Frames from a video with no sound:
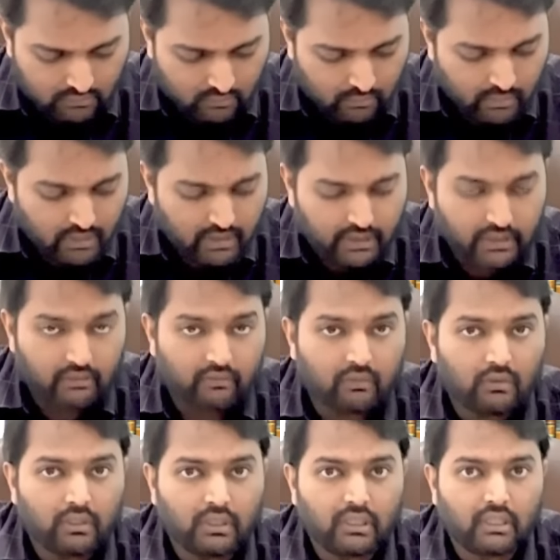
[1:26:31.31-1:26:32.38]
Be
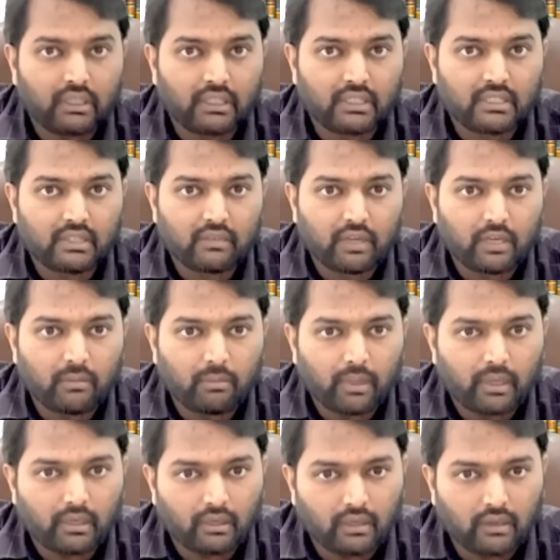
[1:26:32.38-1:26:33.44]
careful, here it is dividend
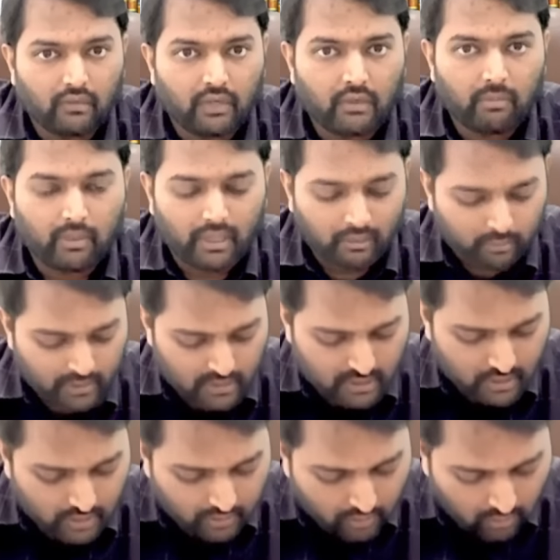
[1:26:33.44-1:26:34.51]
paid. Dividend paid means
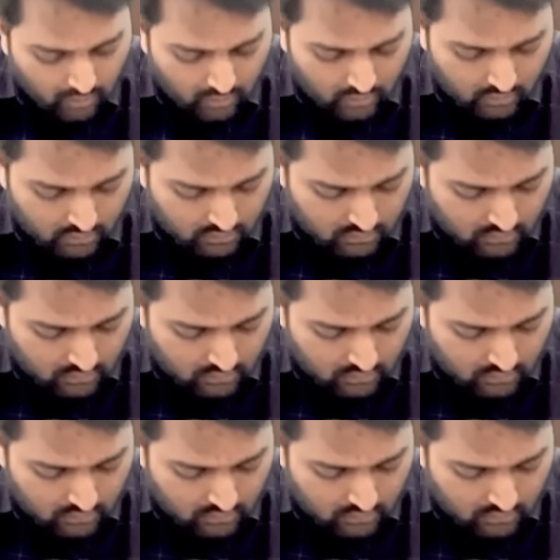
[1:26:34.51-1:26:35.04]
D naught.